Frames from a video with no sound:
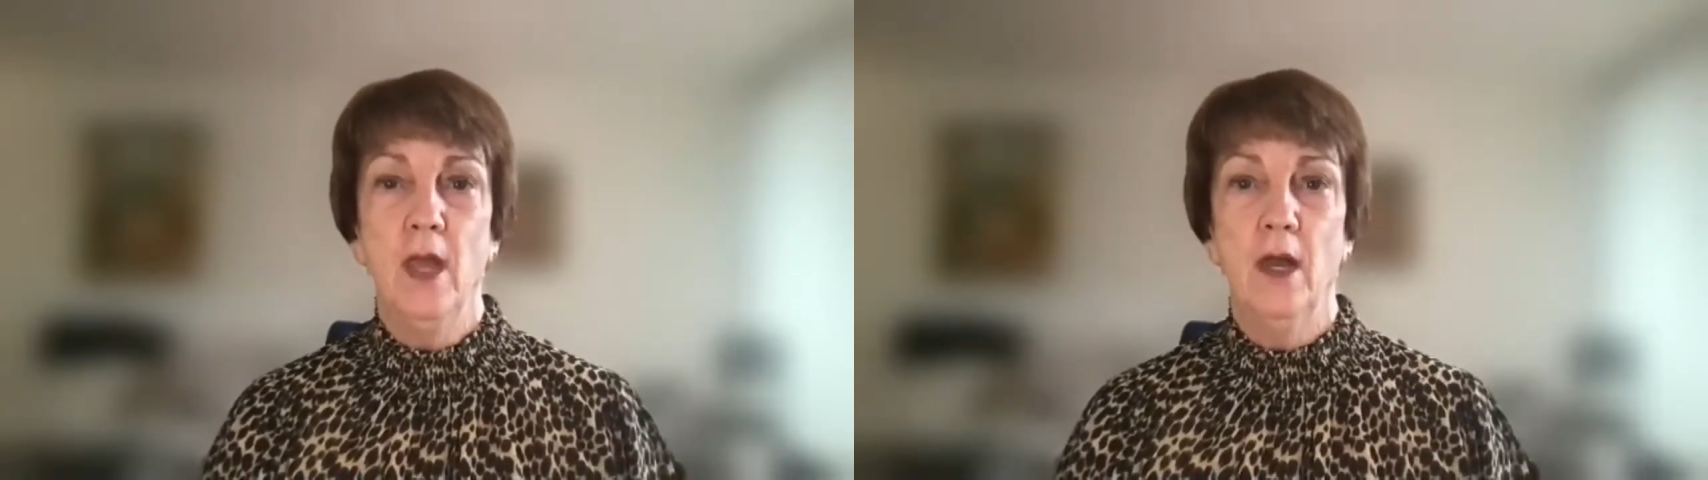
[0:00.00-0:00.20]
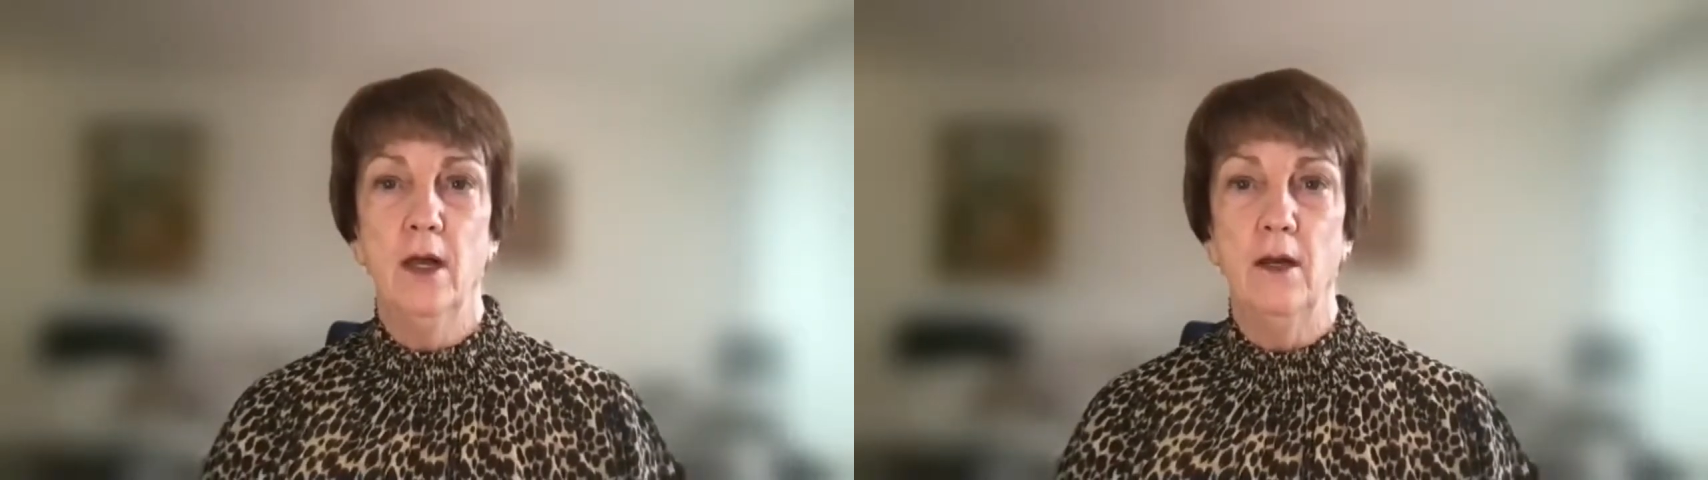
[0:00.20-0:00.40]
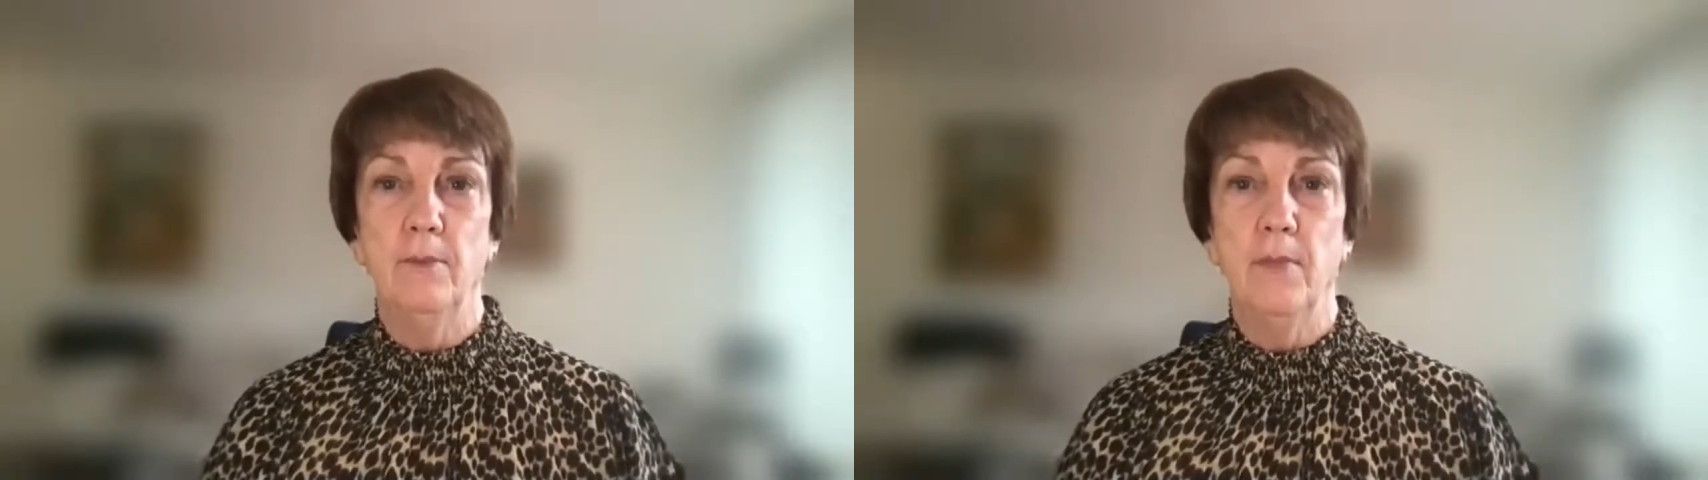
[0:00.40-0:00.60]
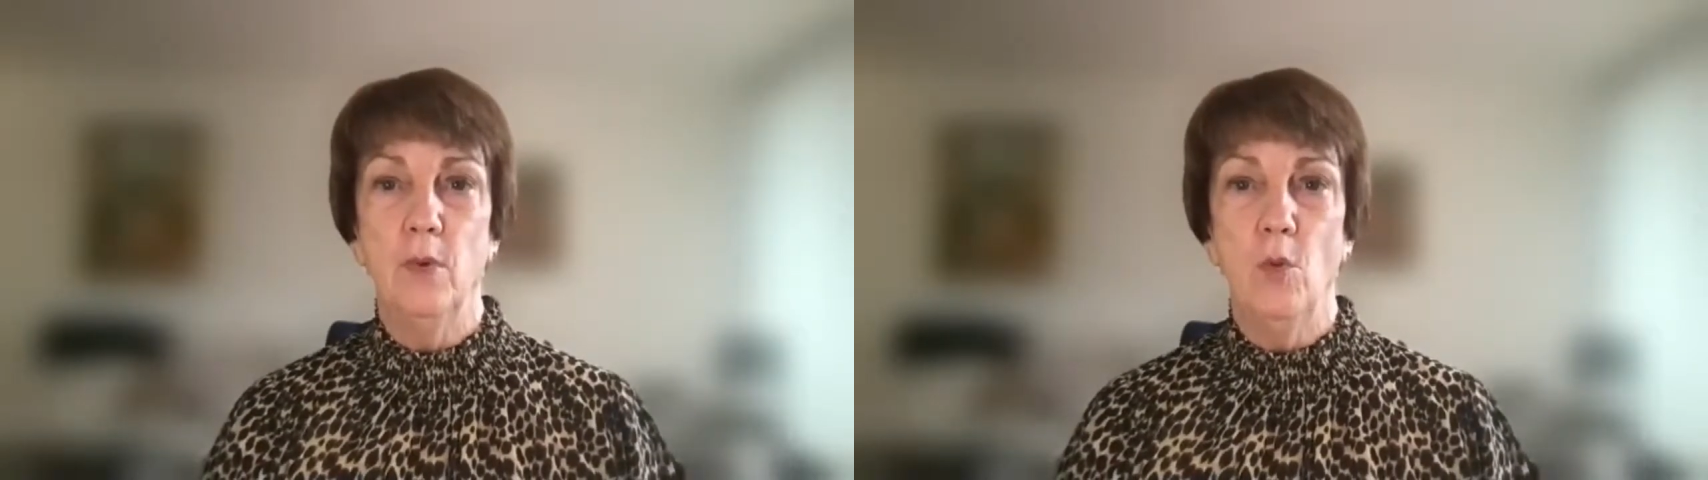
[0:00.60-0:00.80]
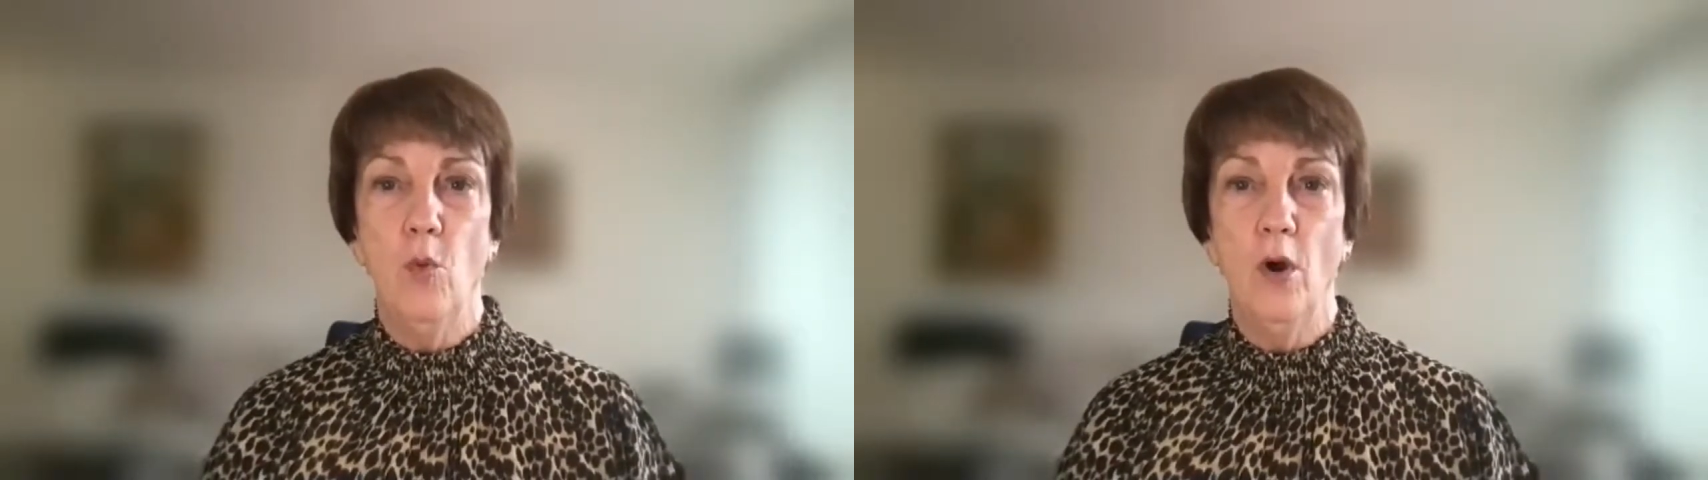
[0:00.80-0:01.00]
Um,
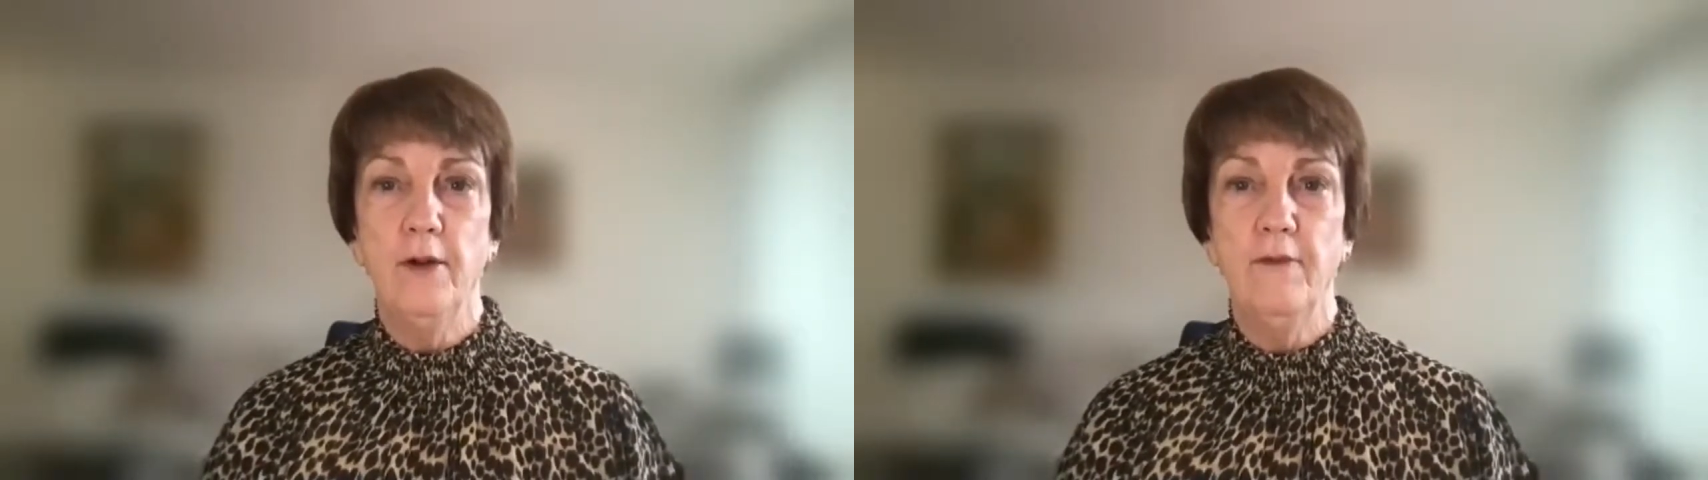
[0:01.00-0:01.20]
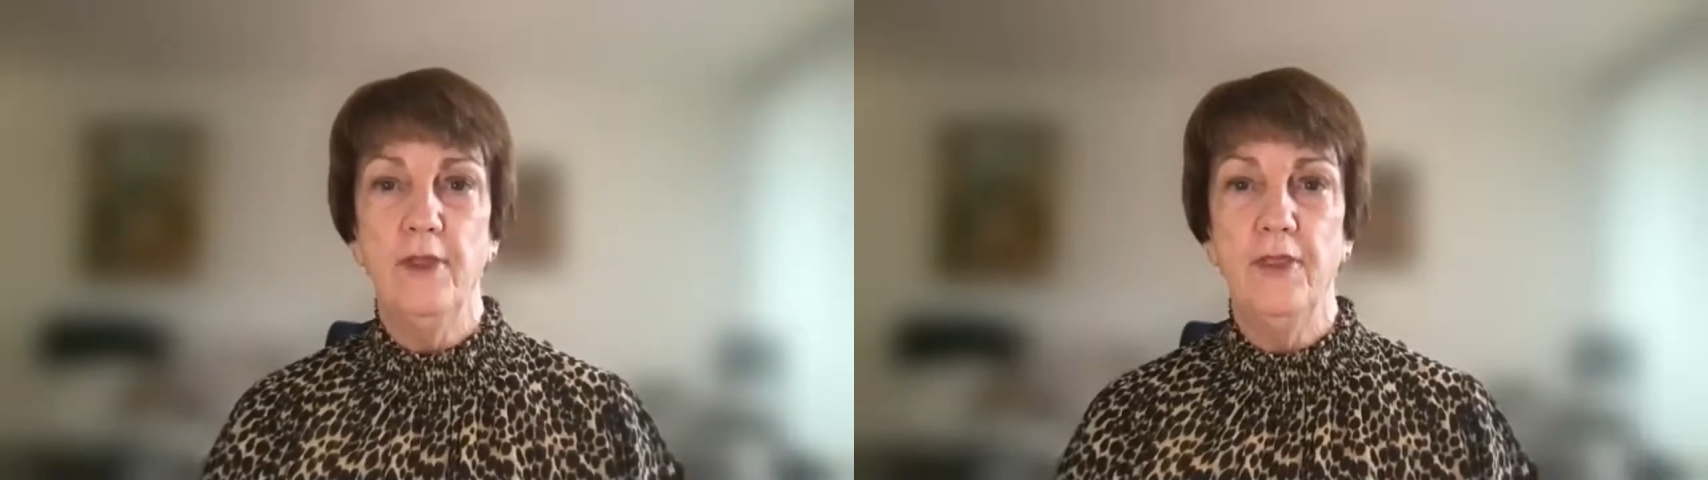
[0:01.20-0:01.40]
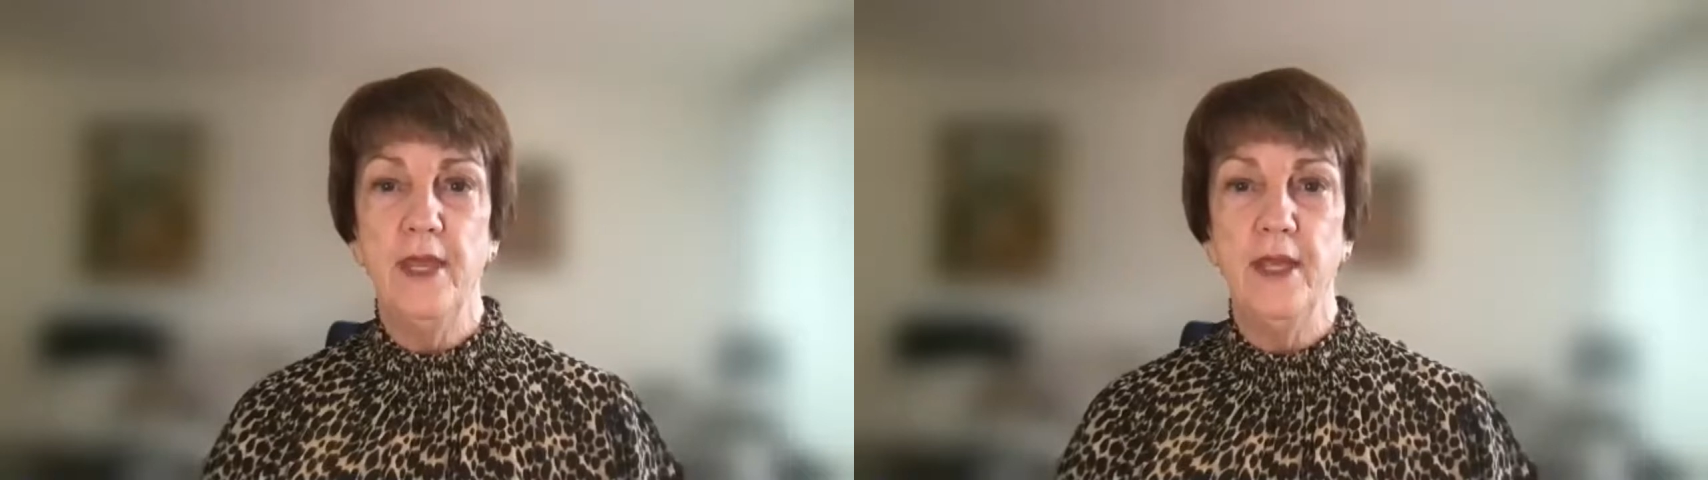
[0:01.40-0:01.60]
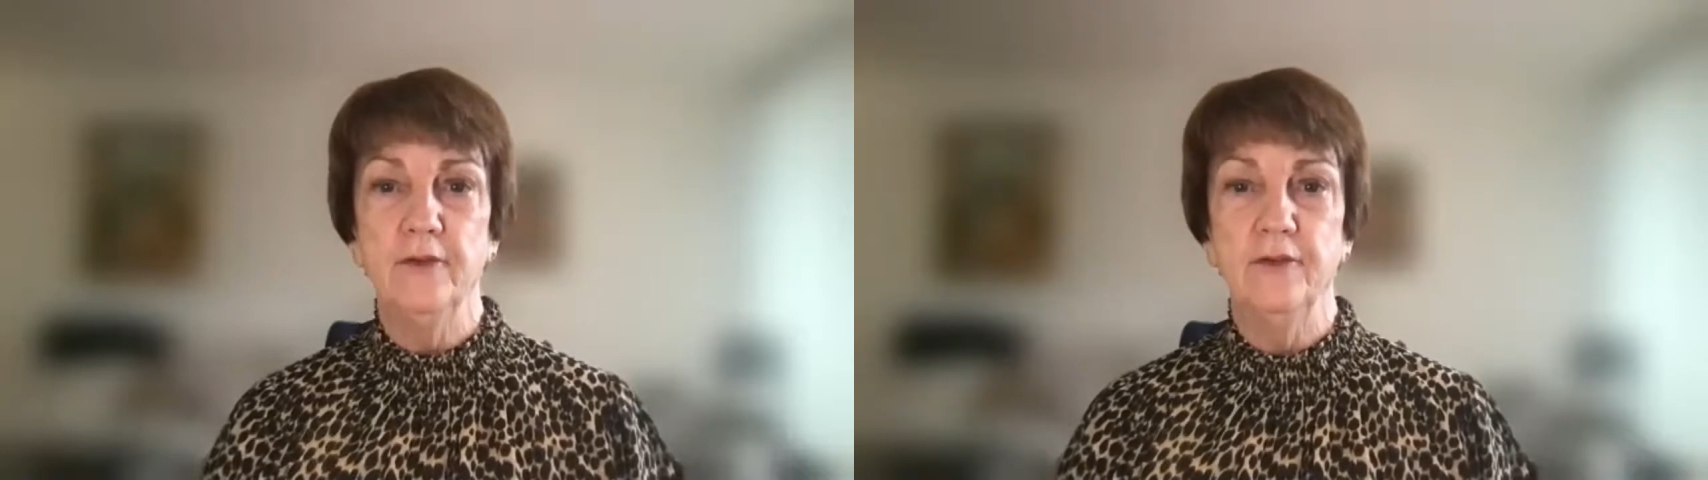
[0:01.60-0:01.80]
one of the things,